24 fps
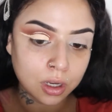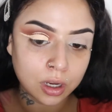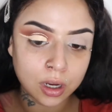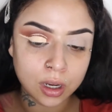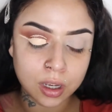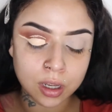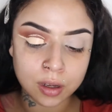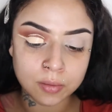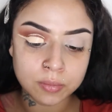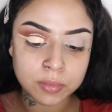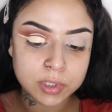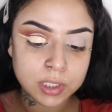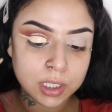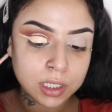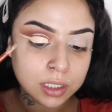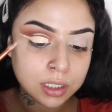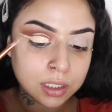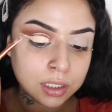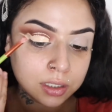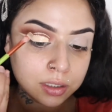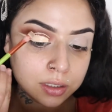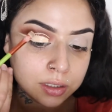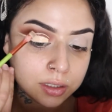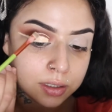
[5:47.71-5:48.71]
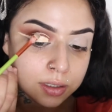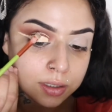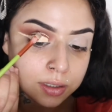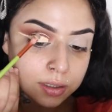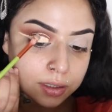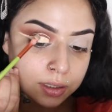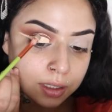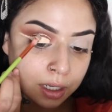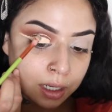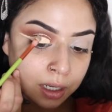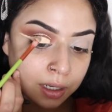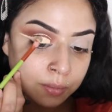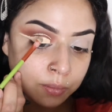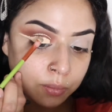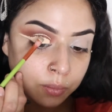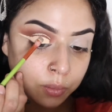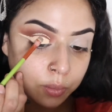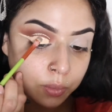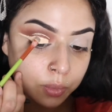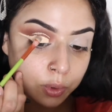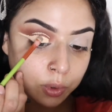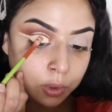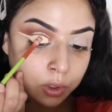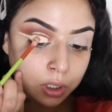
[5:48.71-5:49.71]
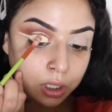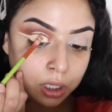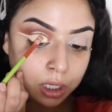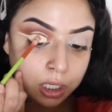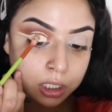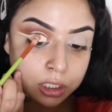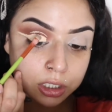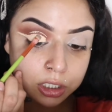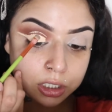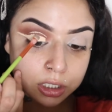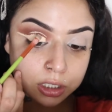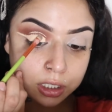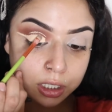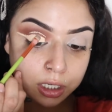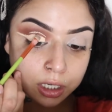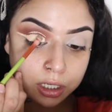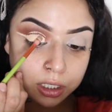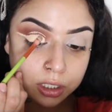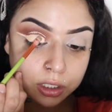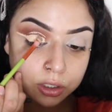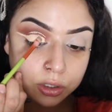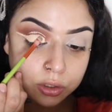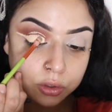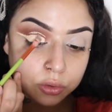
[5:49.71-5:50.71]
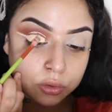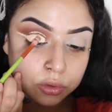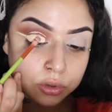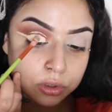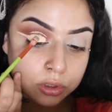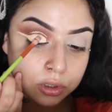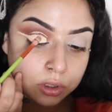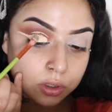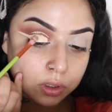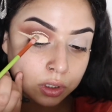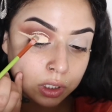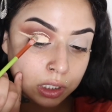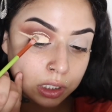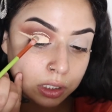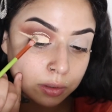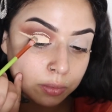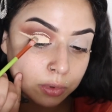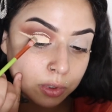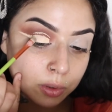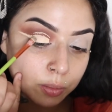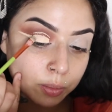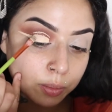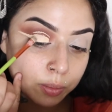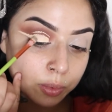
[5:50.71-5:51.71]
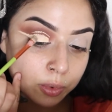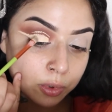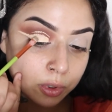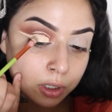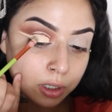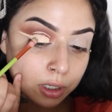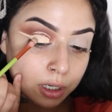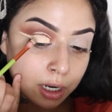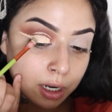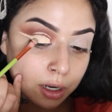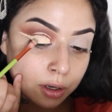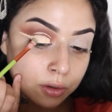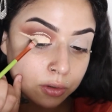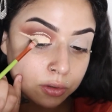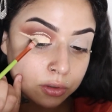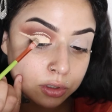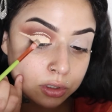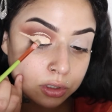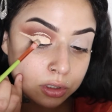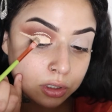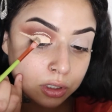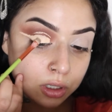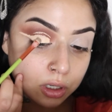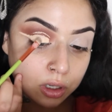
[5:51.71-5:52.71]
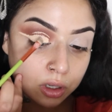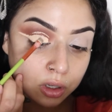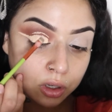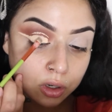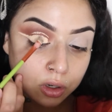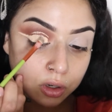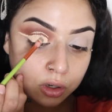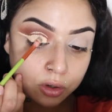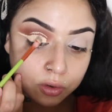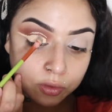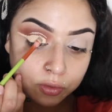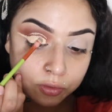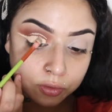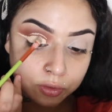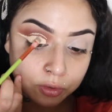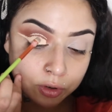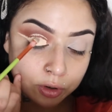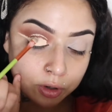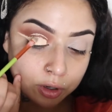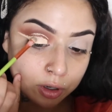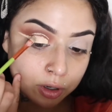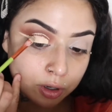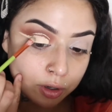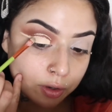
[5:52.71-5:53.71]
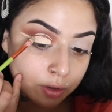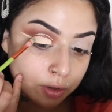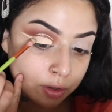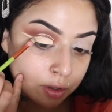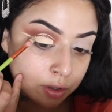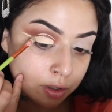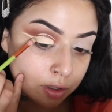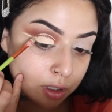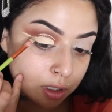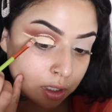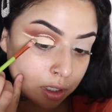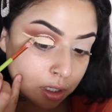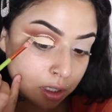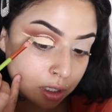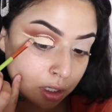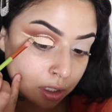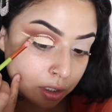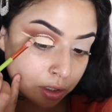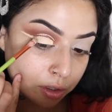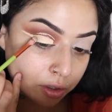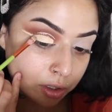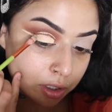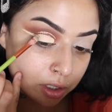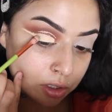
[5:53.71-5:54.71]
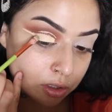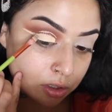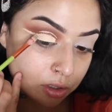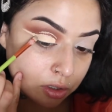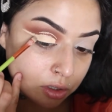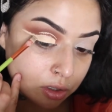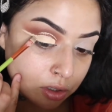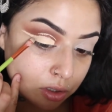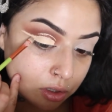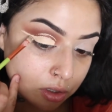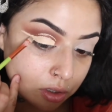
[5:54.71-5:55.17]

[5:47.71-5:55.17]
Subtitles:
I'm taking the same brush that I used to clean up the brows for the cut crease.